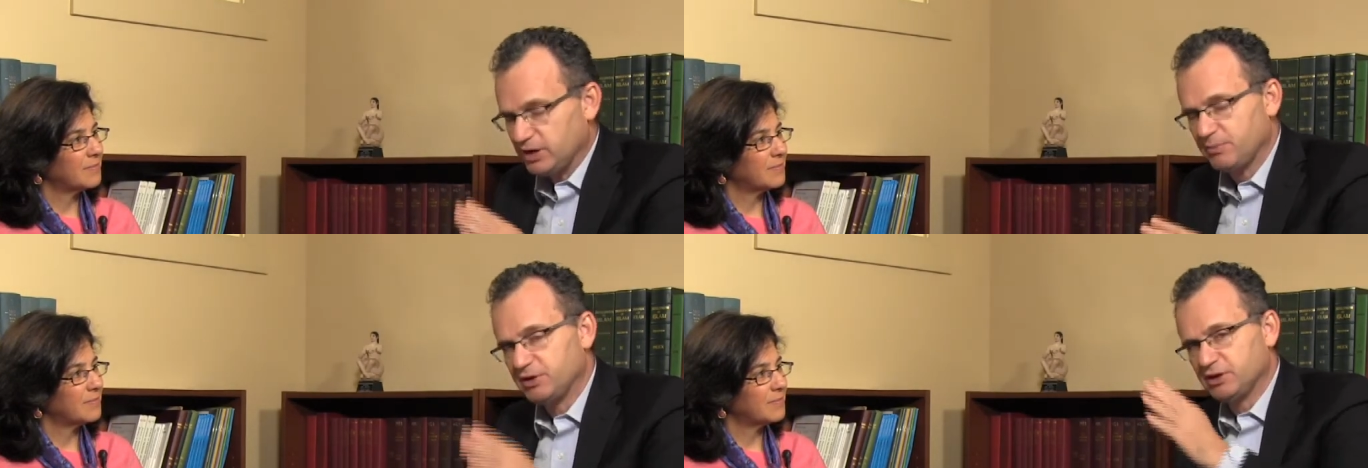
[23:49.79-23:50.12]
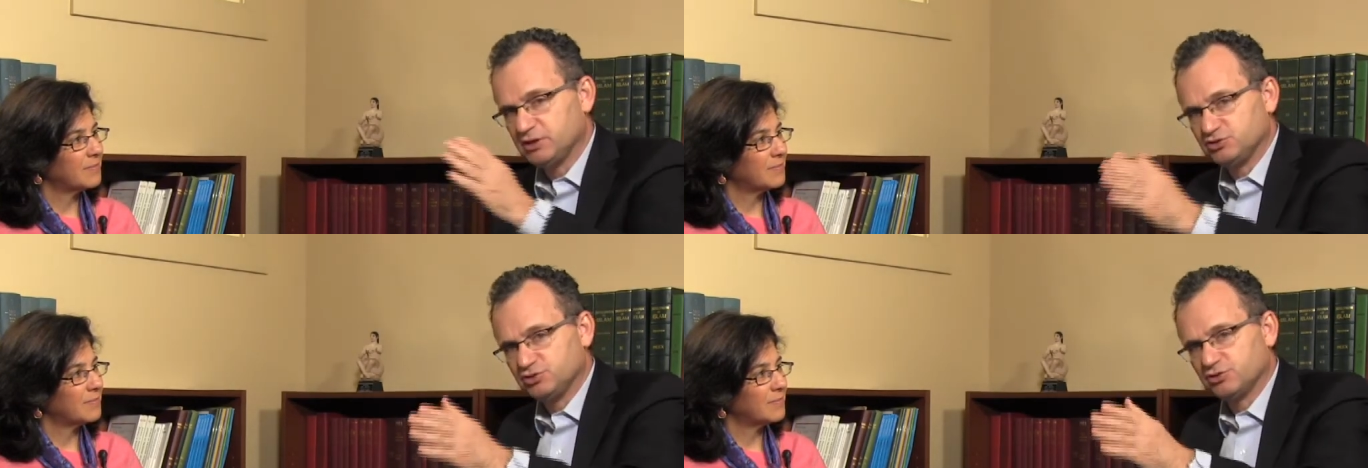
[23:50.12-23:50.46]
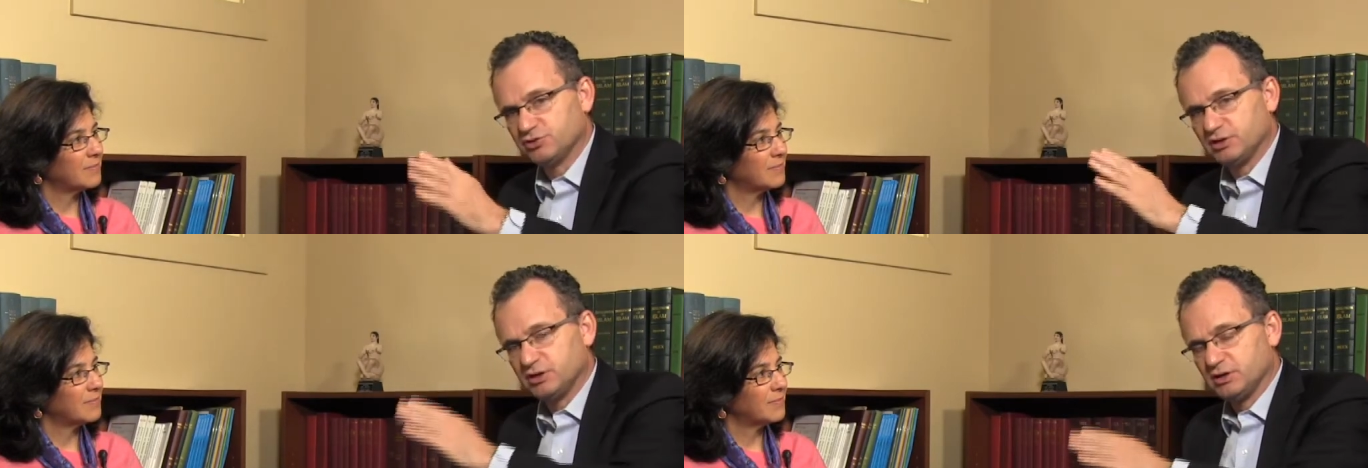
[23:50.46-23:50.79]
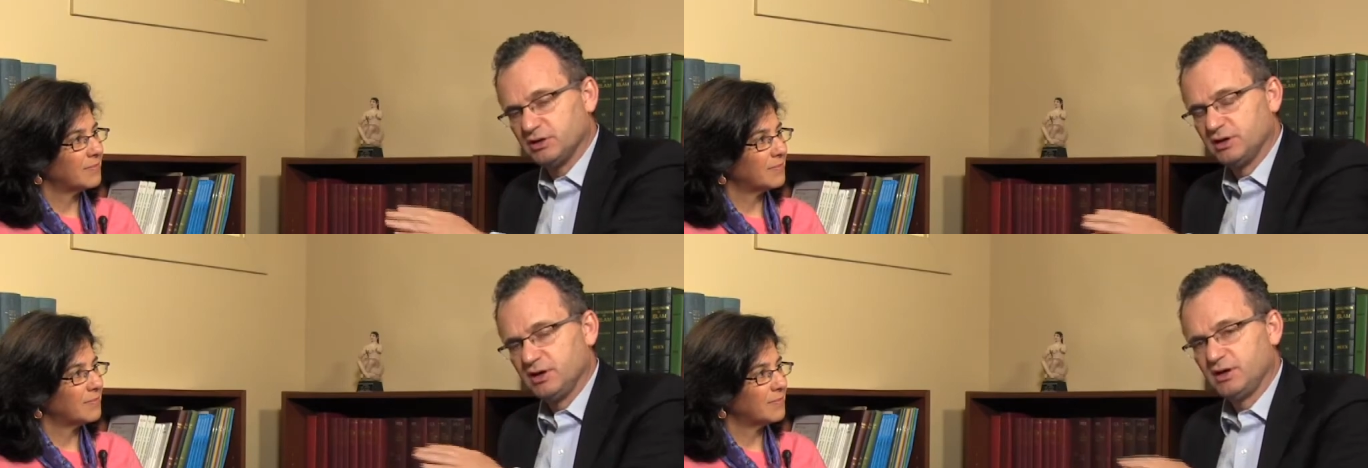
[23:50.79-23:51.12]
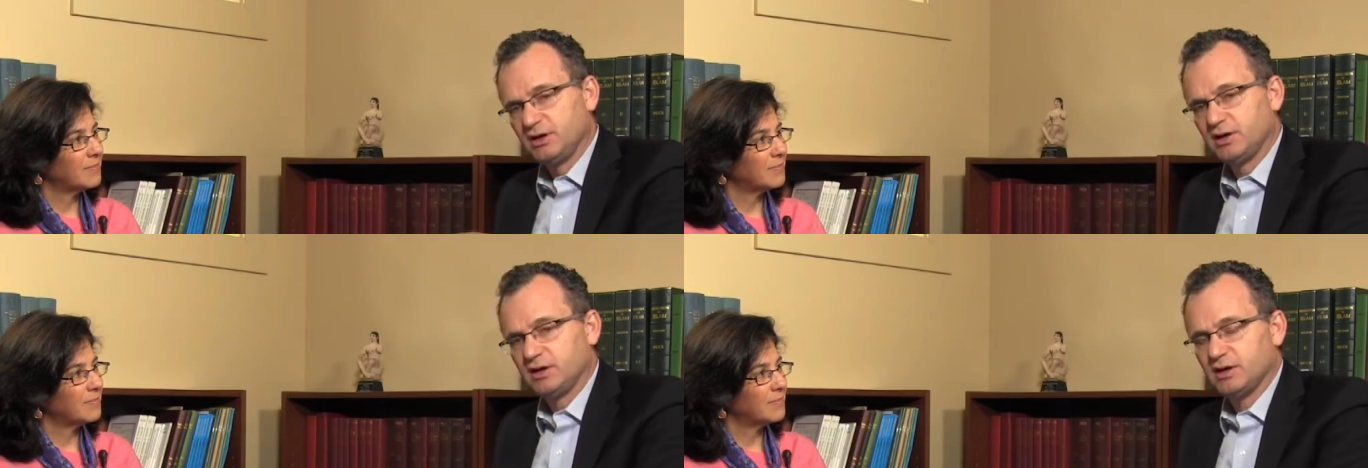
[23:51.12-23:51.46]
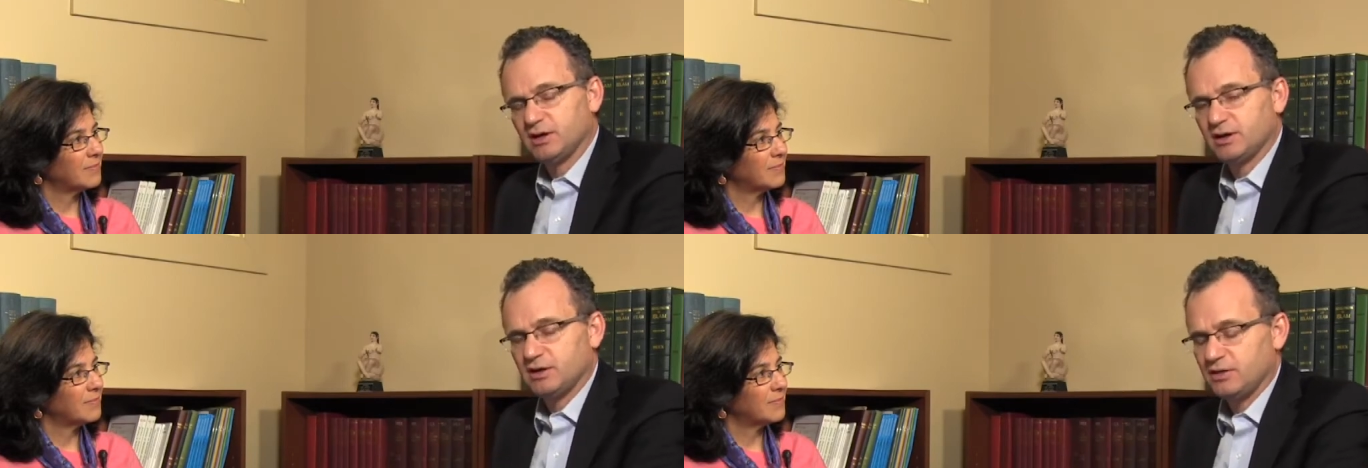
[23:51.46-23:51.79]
Speaker 1: Lebanon, Jordan, uh,